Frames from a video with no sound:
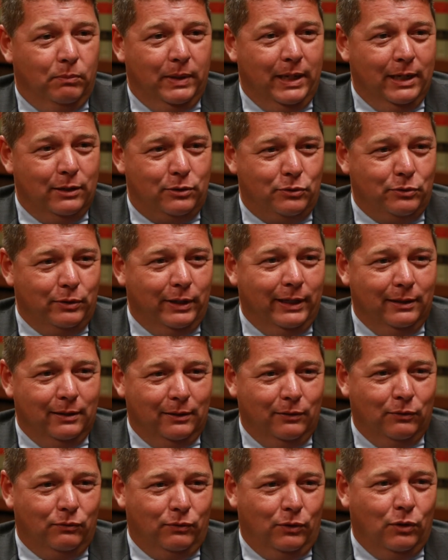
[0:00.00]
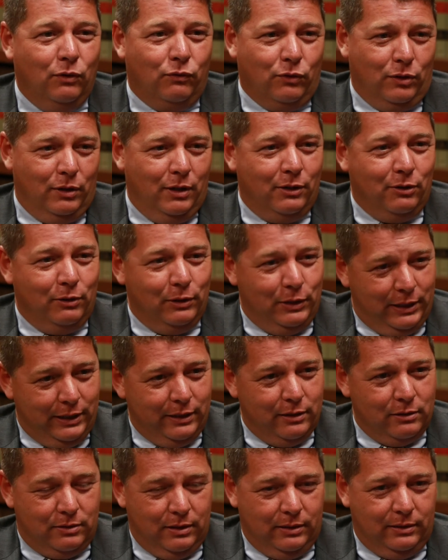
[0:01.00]
history of over 100
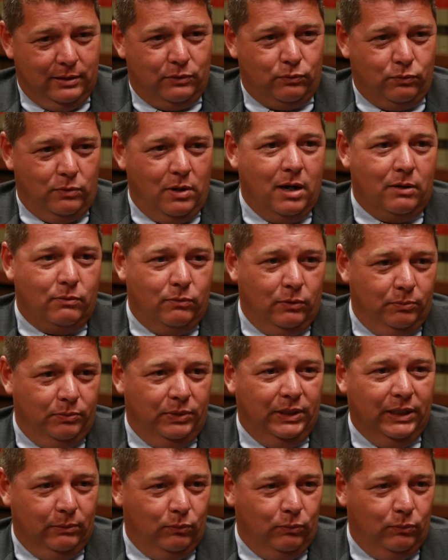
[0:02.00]
years that this rock would be